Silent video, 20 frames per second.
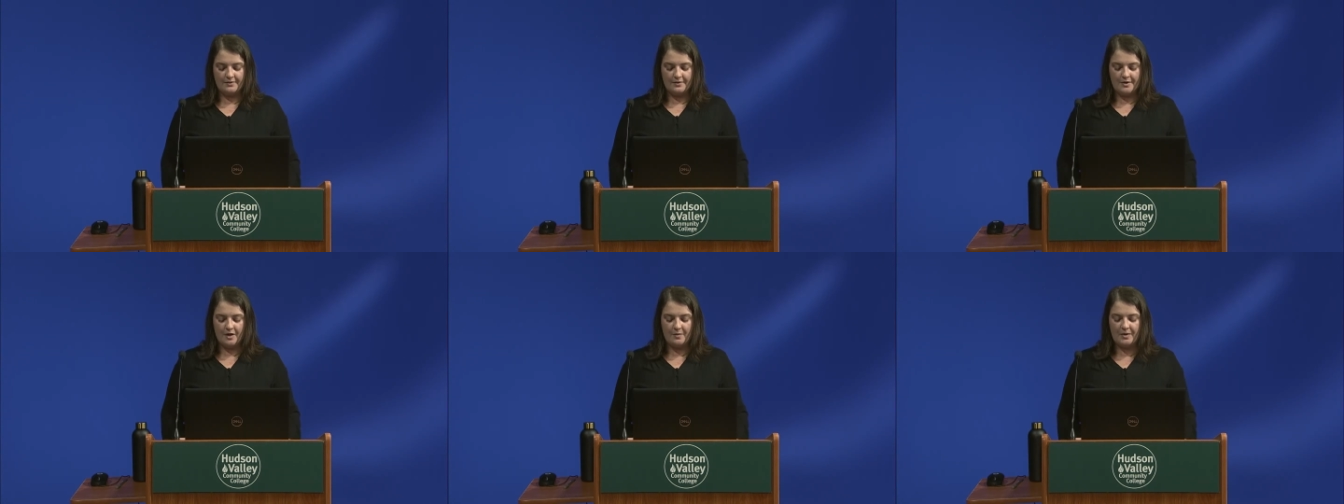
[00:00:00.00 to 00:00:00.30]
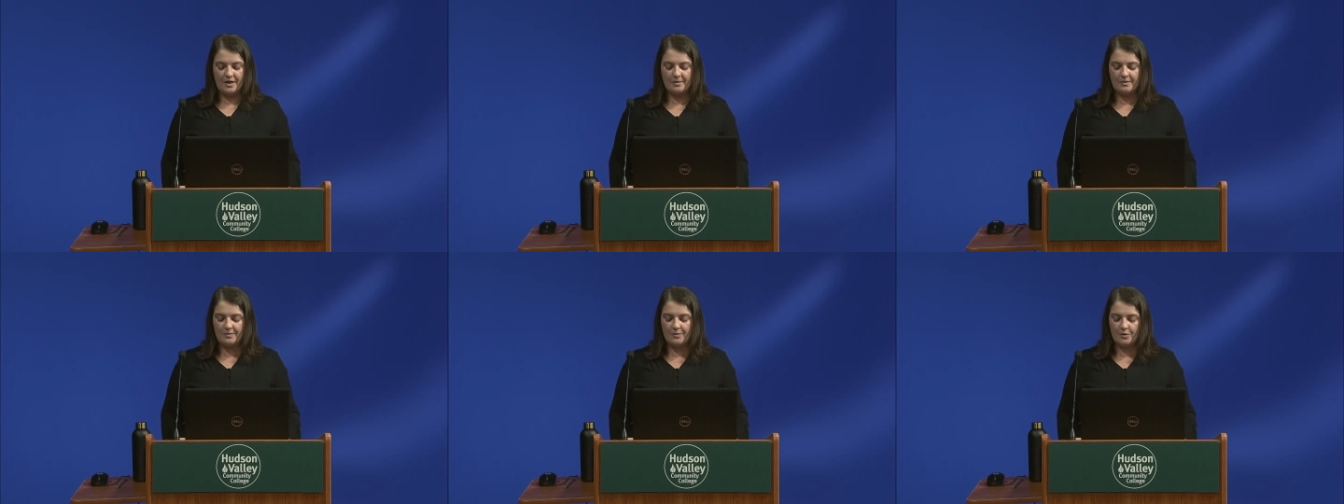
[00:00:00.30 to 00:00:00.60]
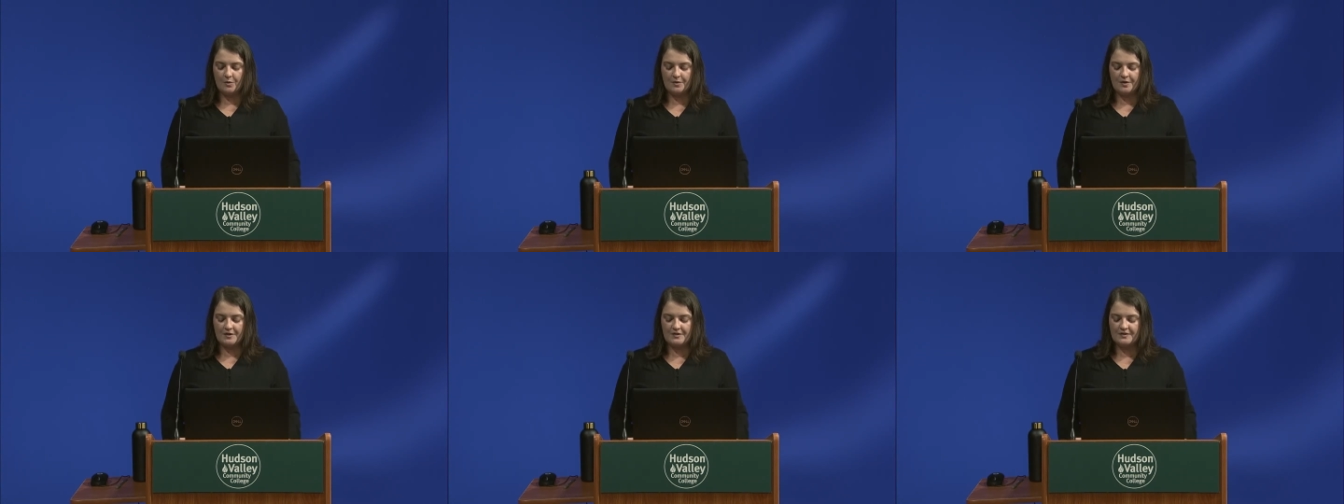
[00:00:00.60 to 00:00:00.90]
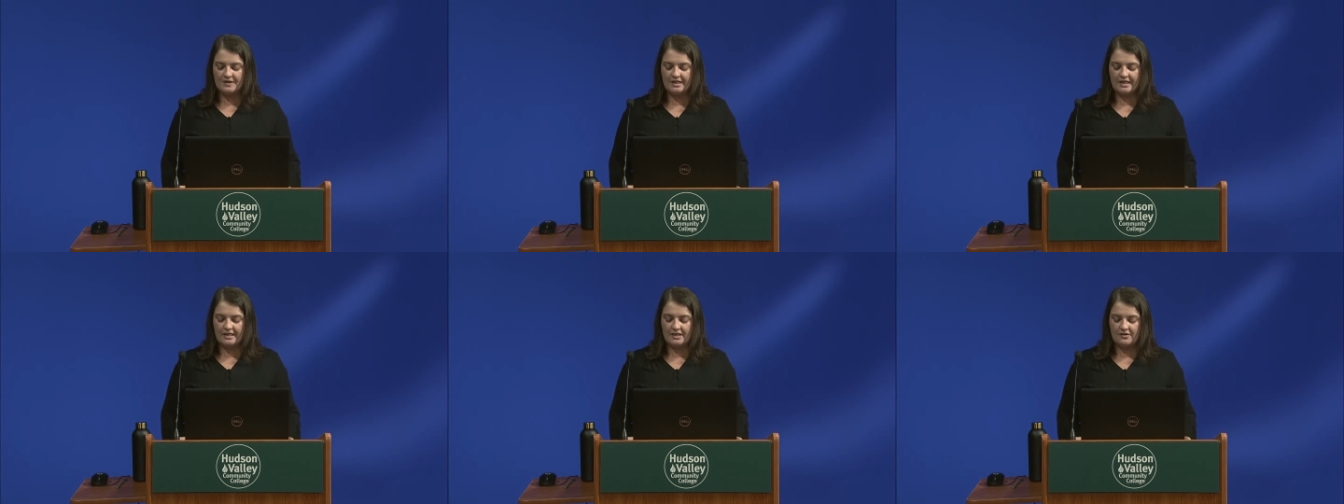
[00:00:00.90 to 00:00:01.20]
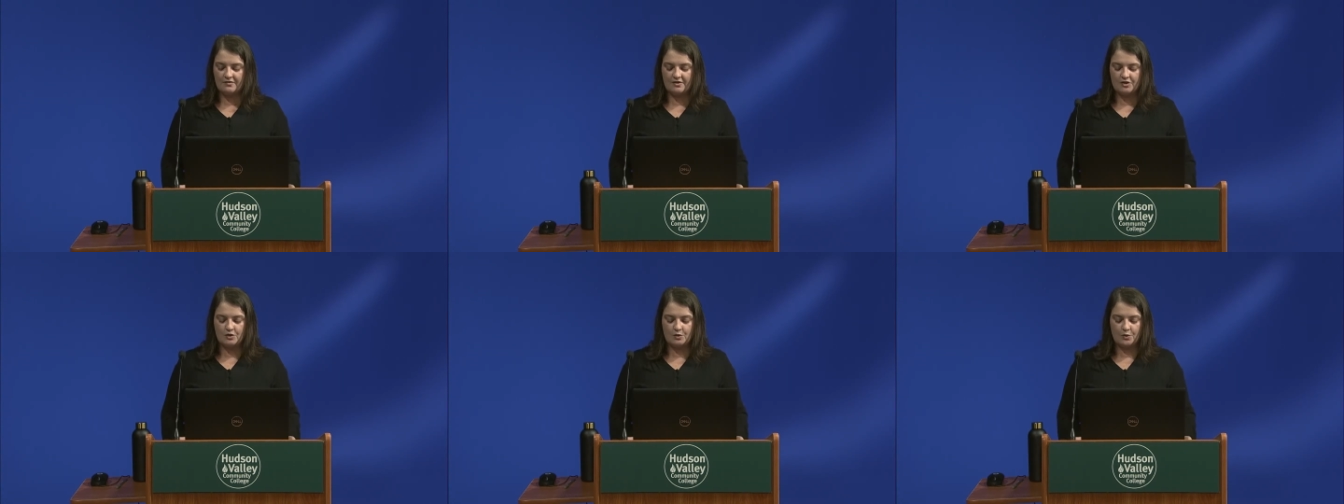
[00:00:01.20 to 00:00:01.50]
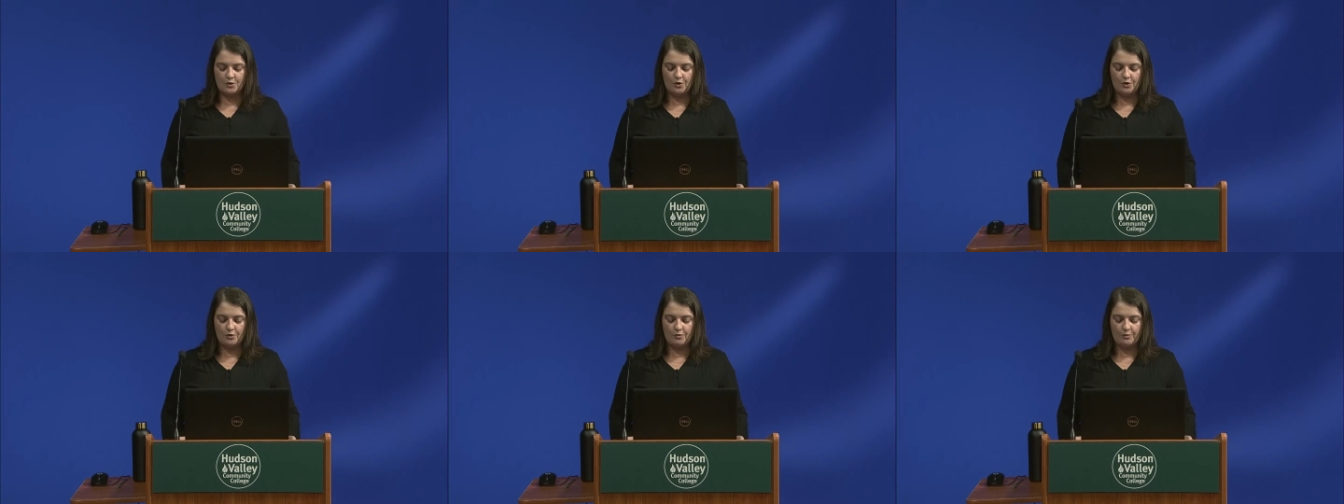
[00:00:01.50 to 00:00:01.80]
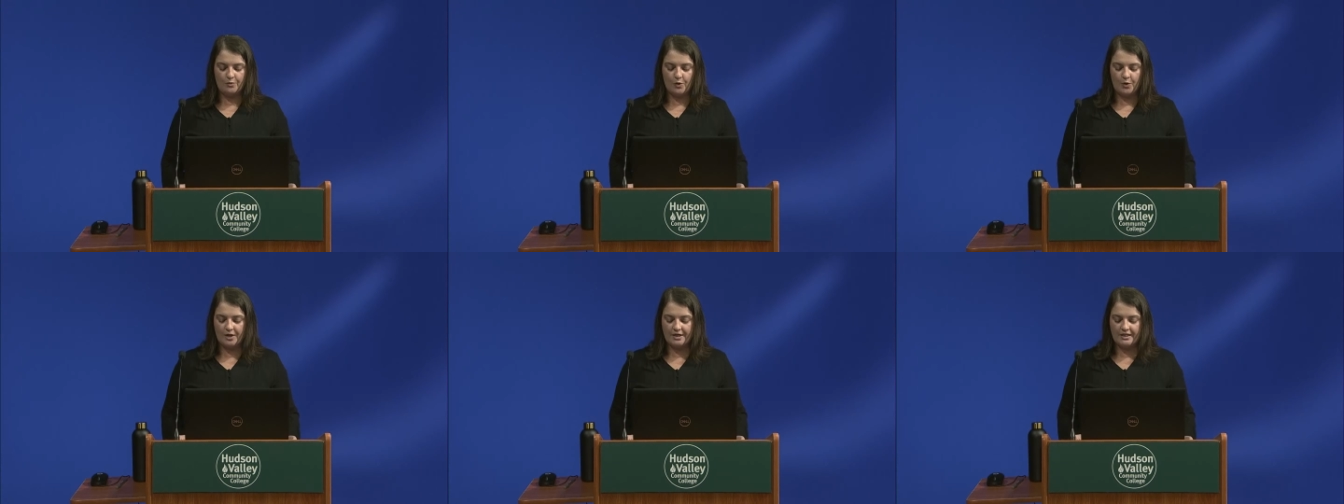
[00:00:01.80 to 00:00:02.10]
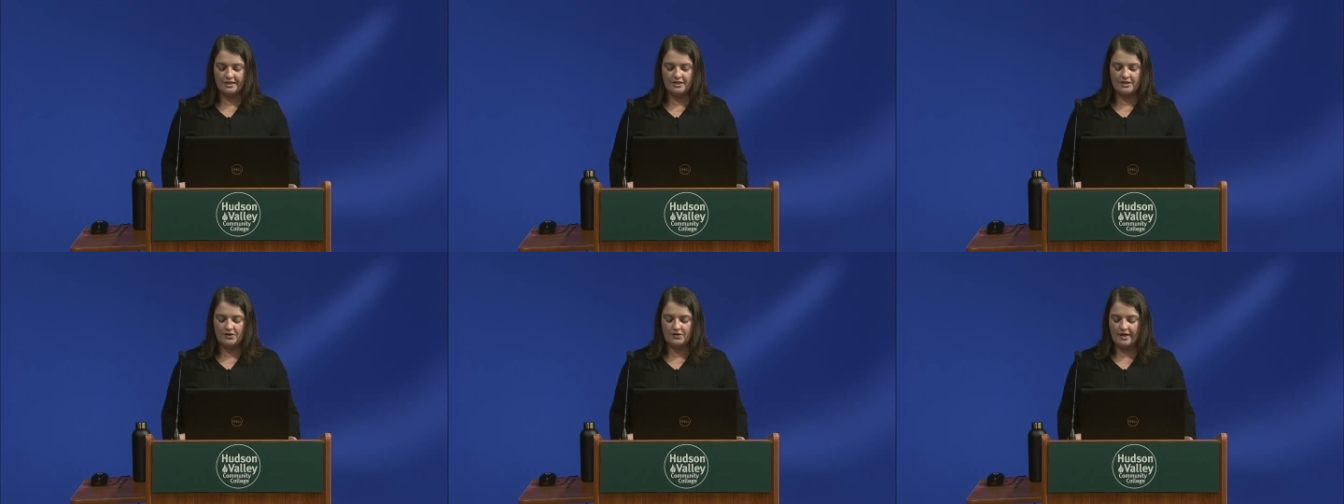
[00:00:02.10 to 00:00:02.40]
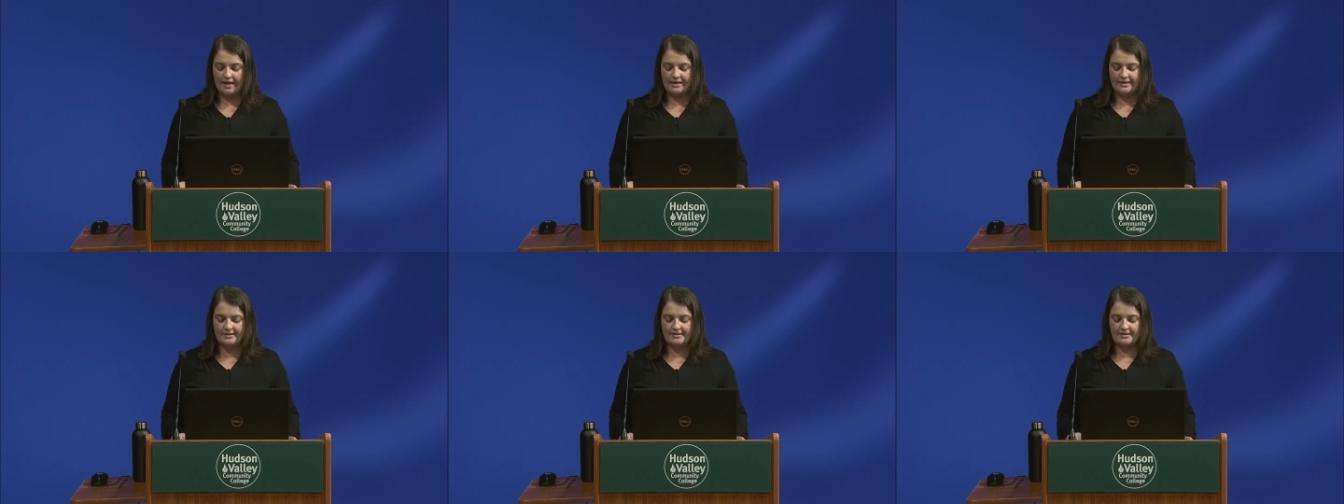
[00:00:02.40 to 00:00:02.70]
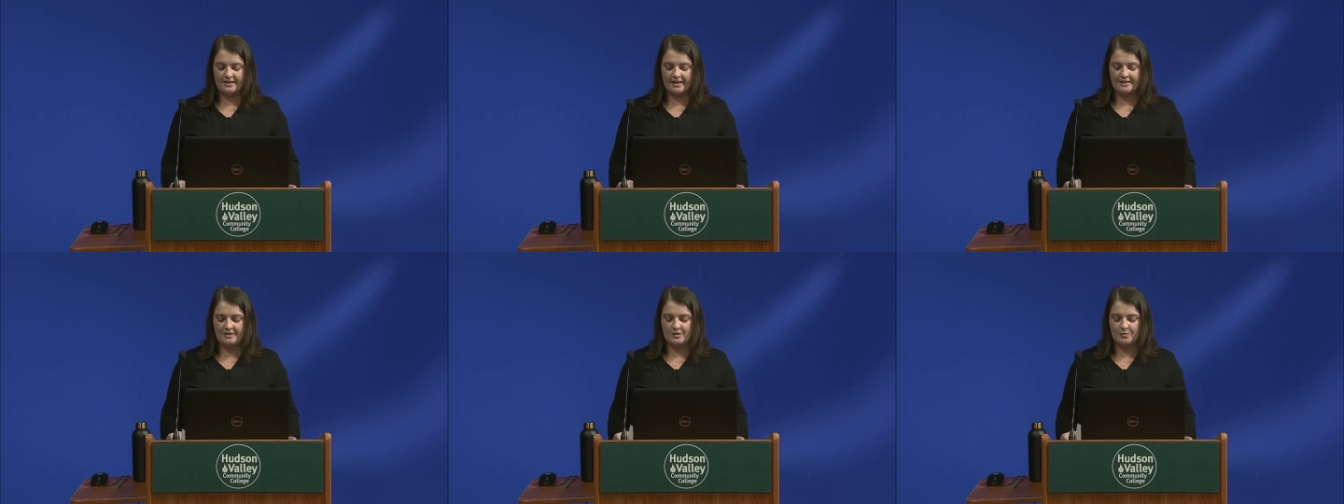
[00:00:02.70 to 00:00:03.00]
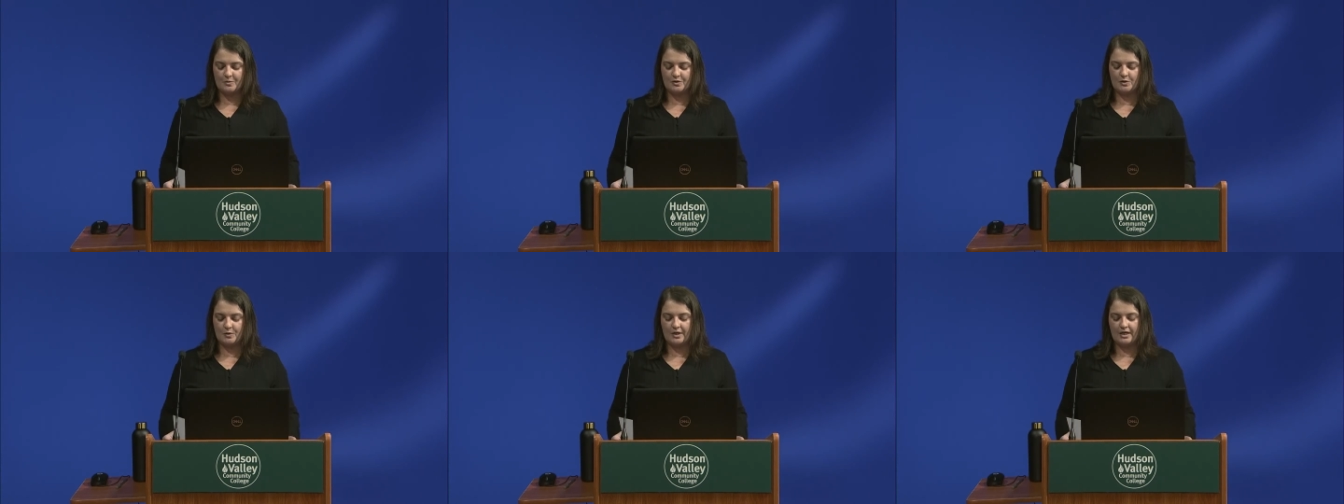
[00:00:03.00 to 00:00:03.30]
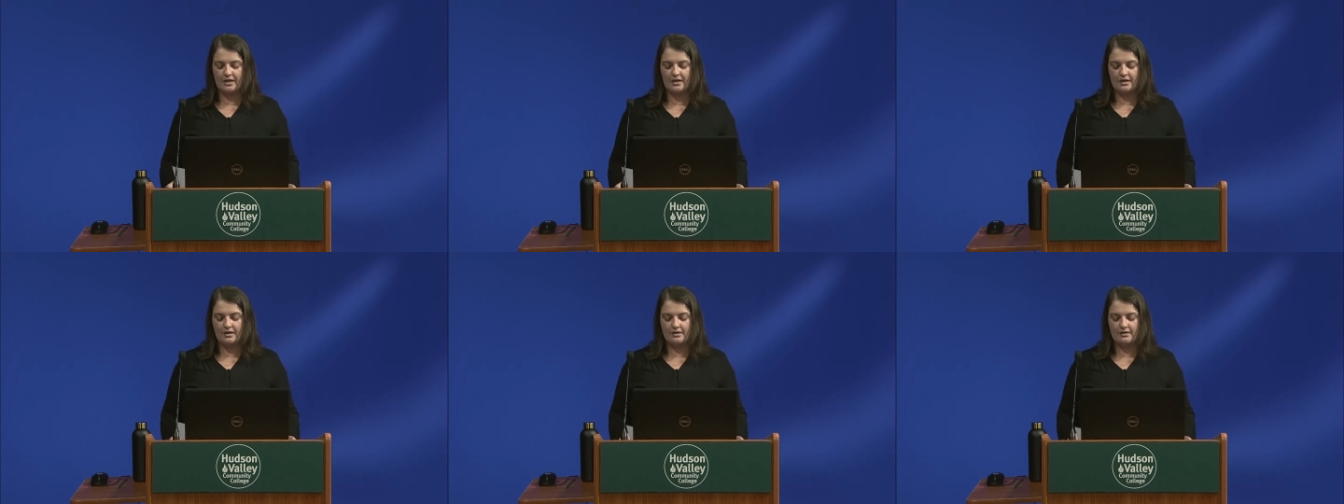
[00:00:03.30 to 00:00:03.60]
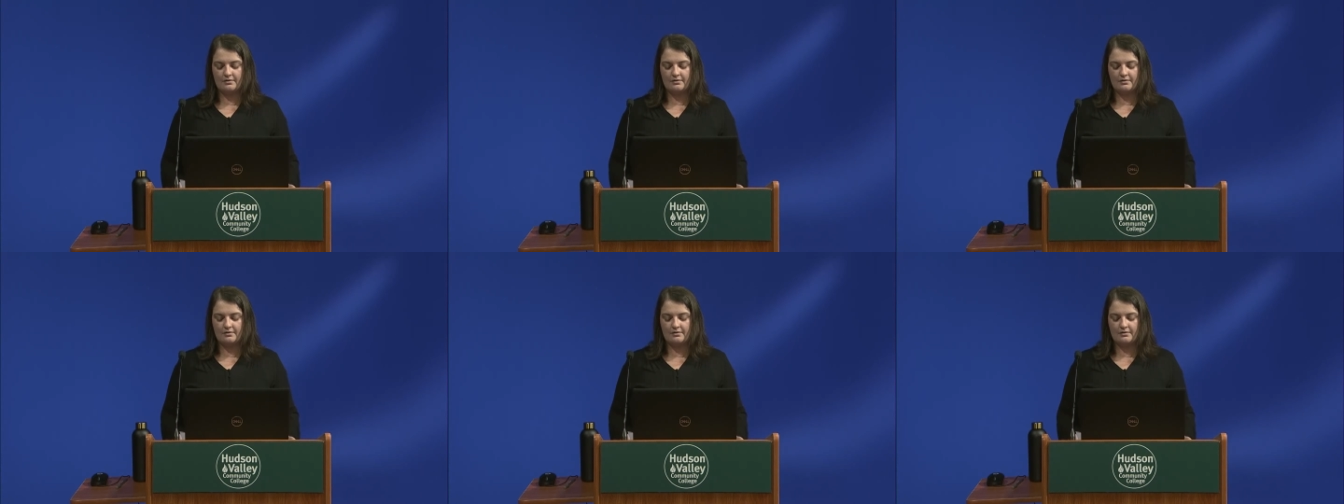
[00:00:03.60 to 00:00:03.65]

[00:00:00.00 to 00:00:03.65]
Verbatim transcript: a baby boomer is an individual born in the United States between